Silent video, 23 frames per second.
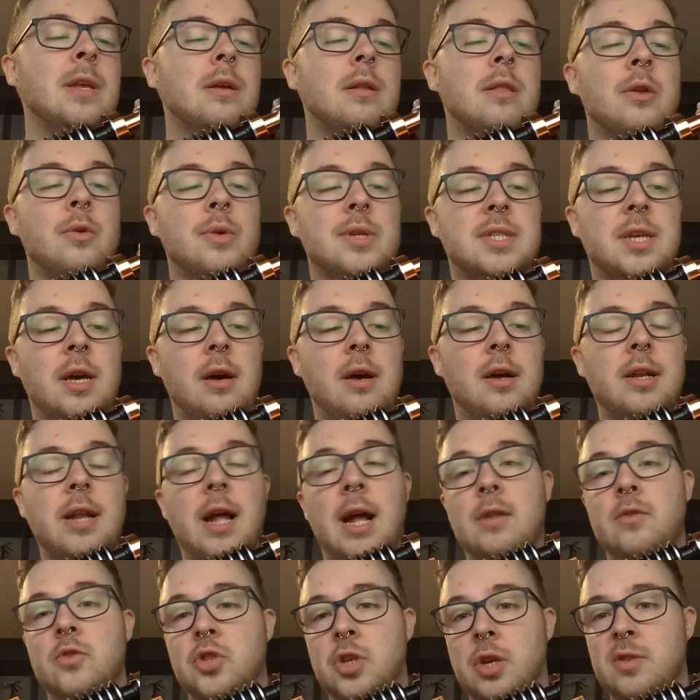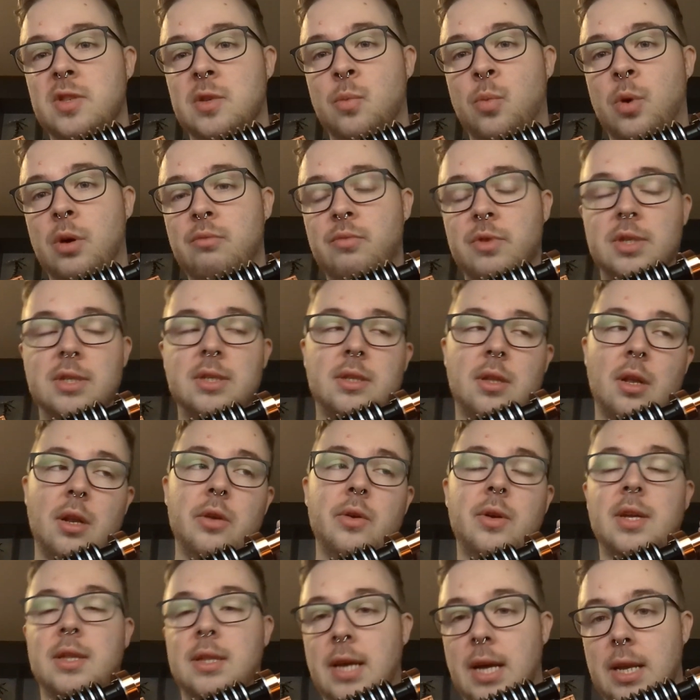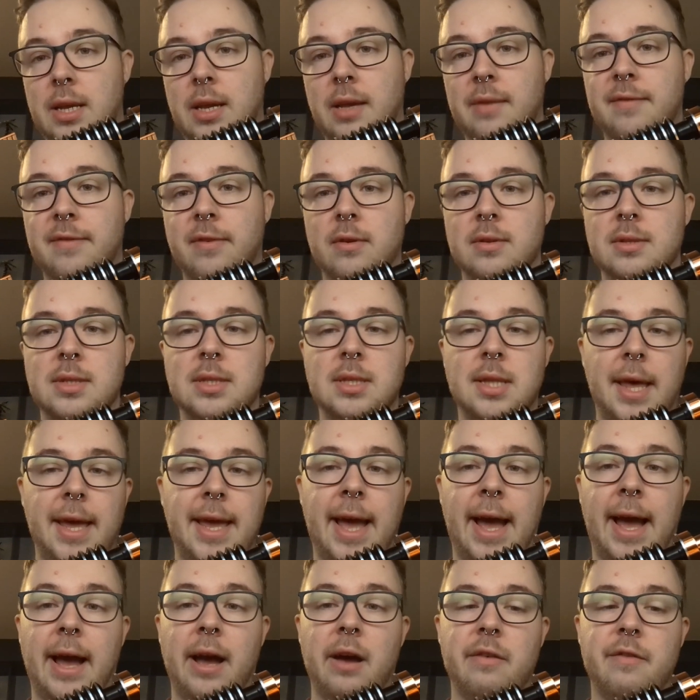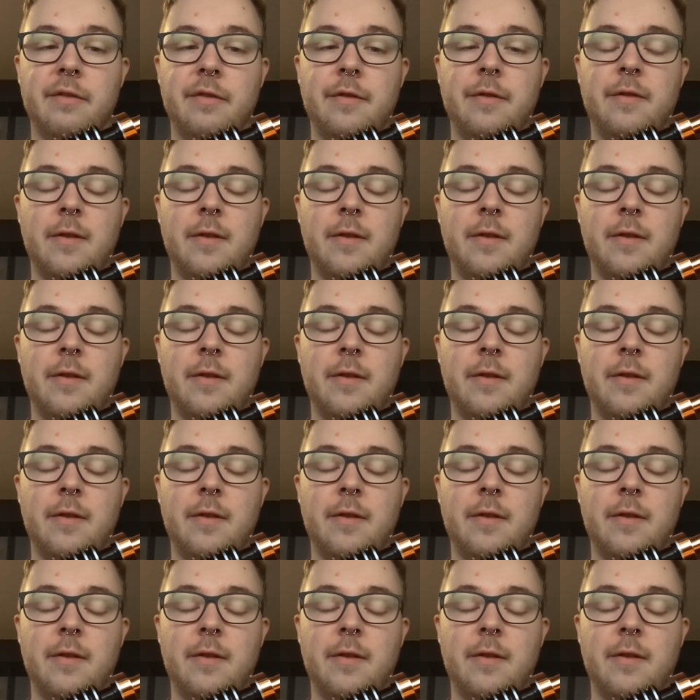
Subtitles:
The Return and the Chosen One, which is the Luke and the Anakin fonts, they have